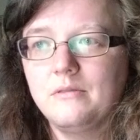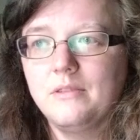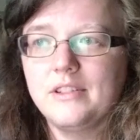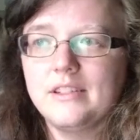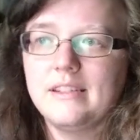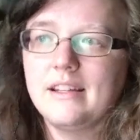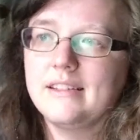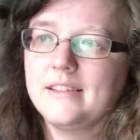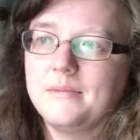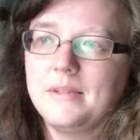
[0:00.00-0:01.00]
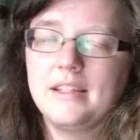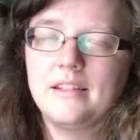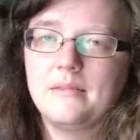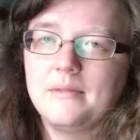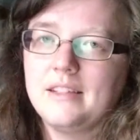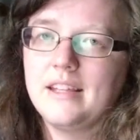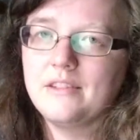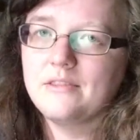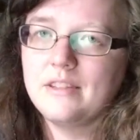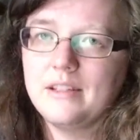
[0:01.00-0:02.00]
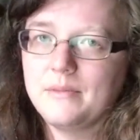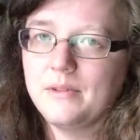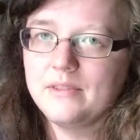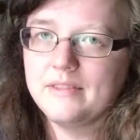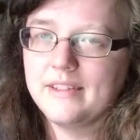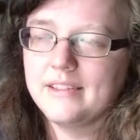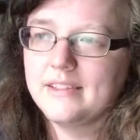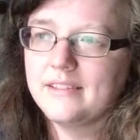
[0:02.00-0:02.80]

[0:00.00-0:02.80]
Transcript: which is not something that comes naturally to most of us.